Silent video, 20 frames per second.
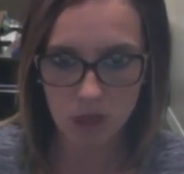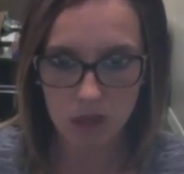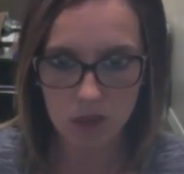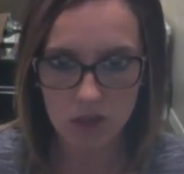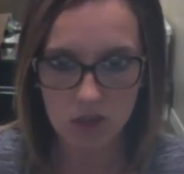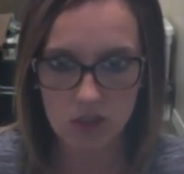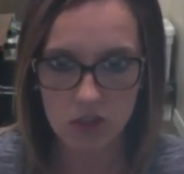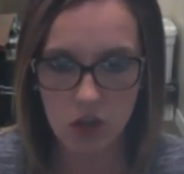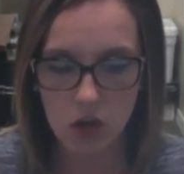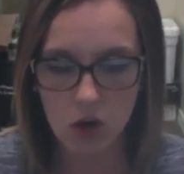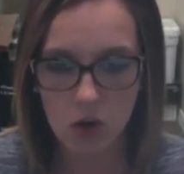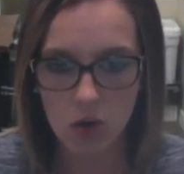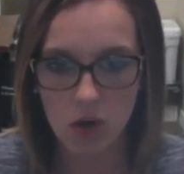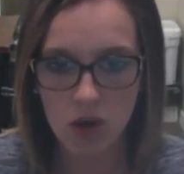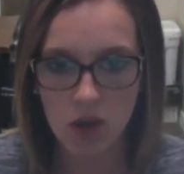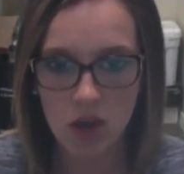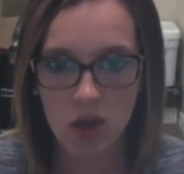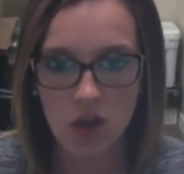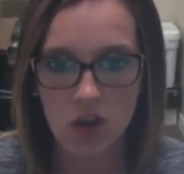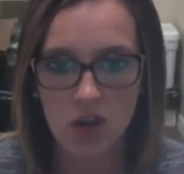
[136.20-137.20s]
So
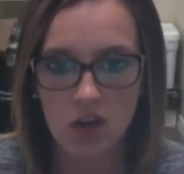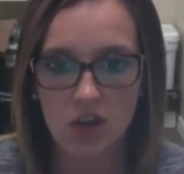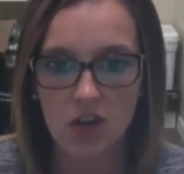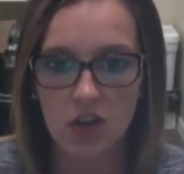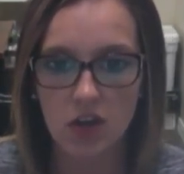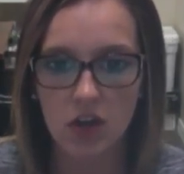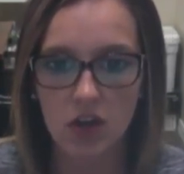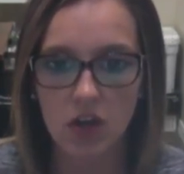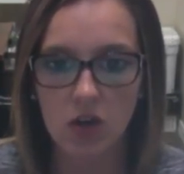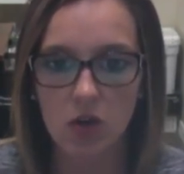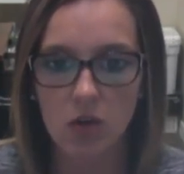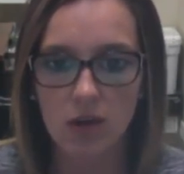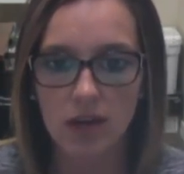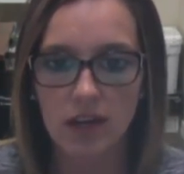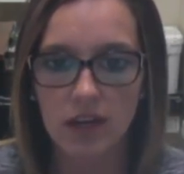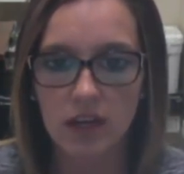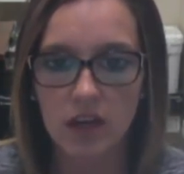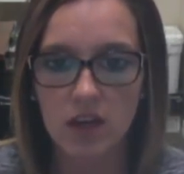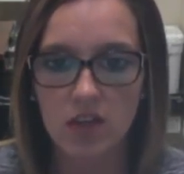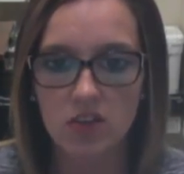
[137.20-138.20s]
you're
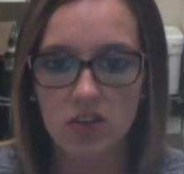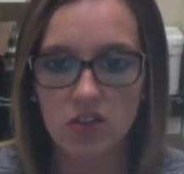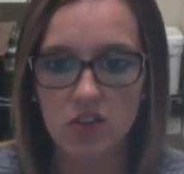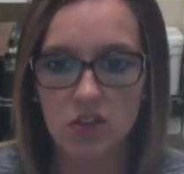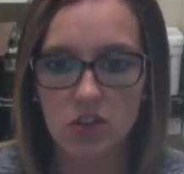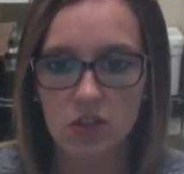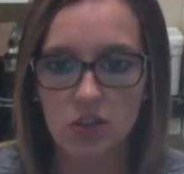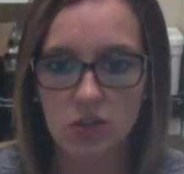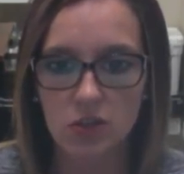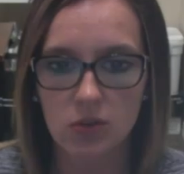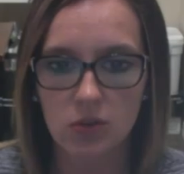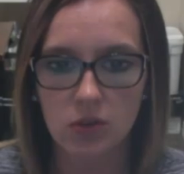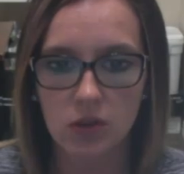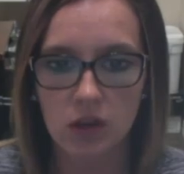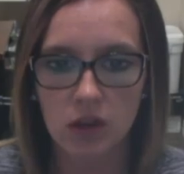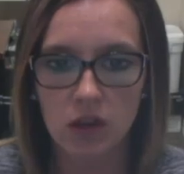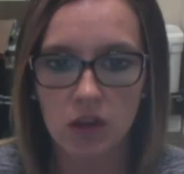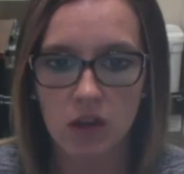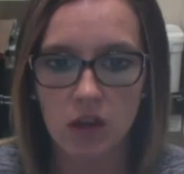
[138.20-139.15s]
going to